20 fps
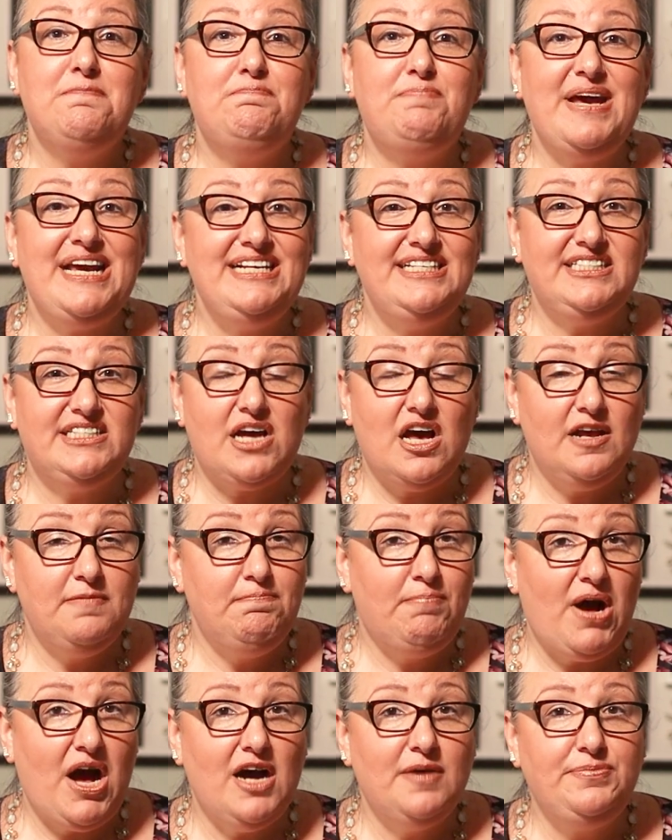based on
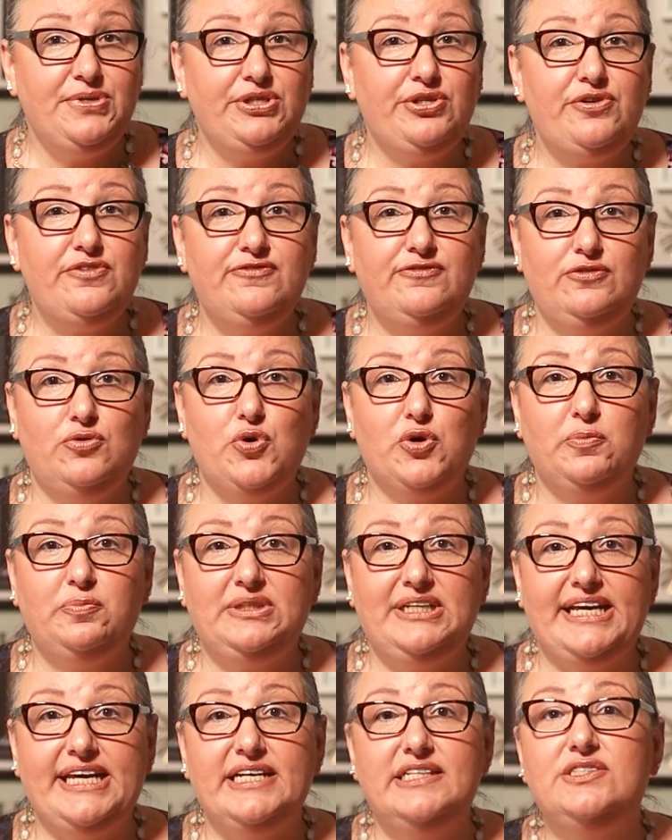popular floor
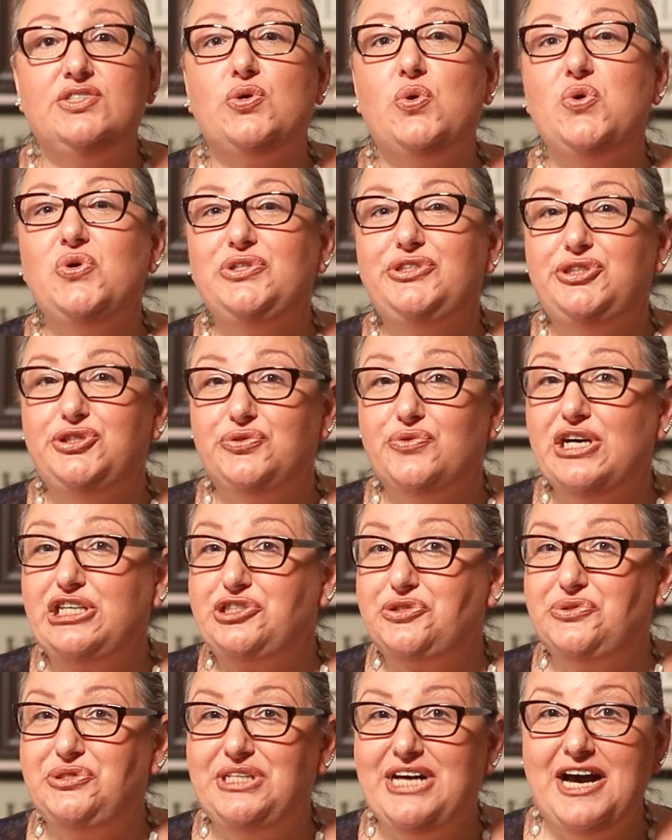plans or
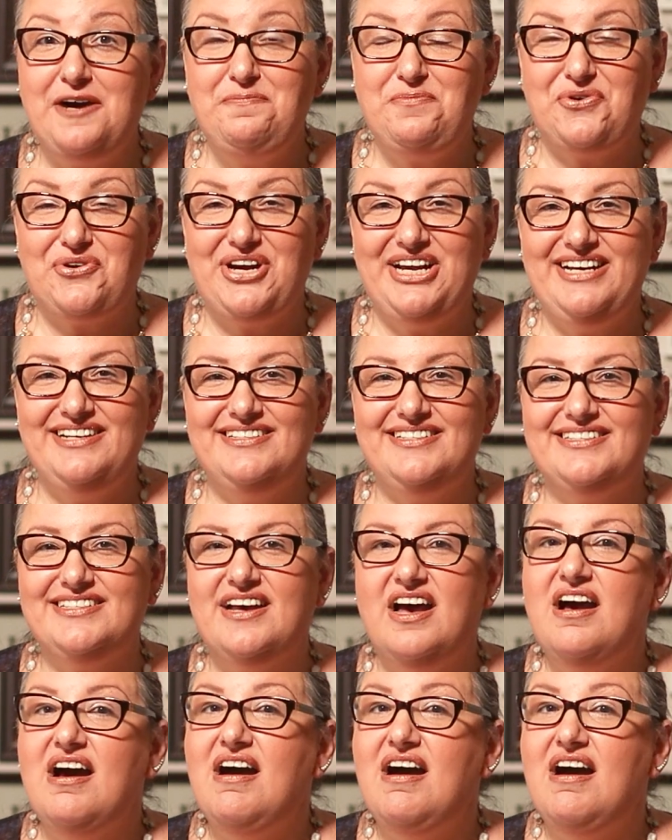structural upgrades.